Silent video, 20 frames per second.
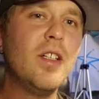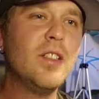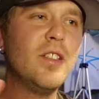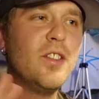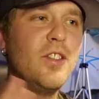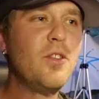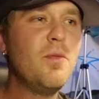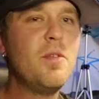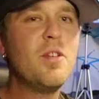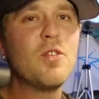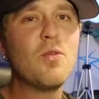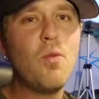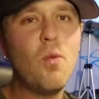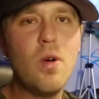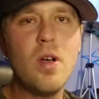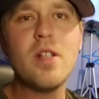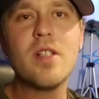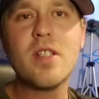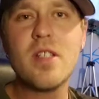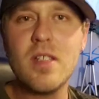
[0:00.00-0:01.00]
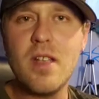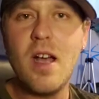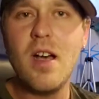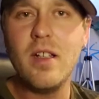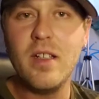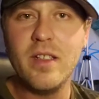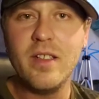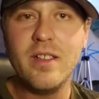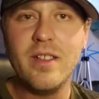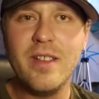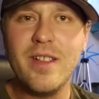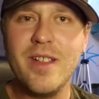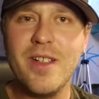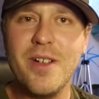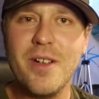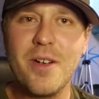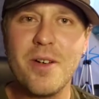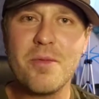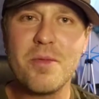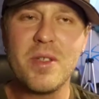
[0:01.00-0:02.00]
Just do me this one solid,
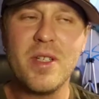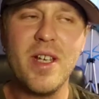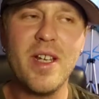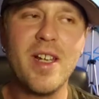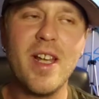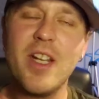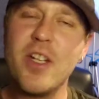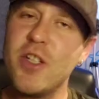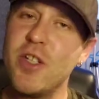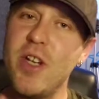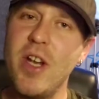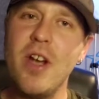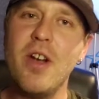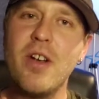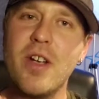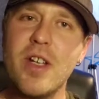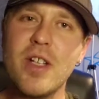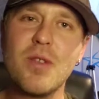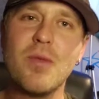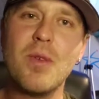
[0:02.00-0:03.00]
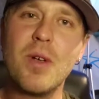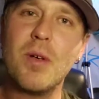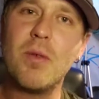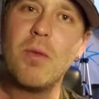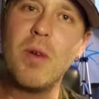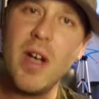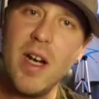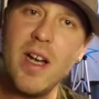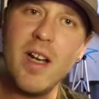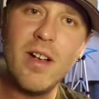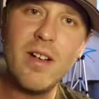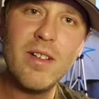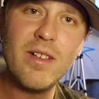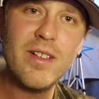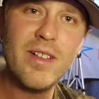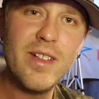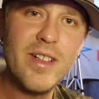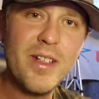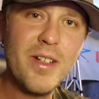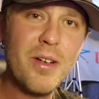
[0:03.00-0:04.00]
you know what I'm saying? I share this one around.
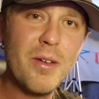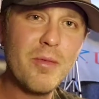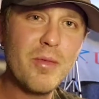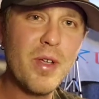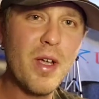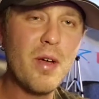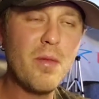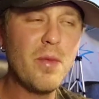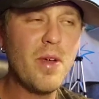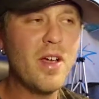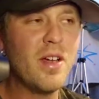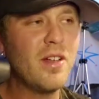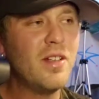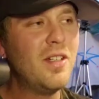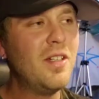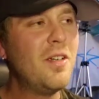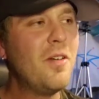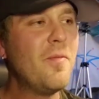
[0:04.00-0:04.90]
You know what I'm talking about?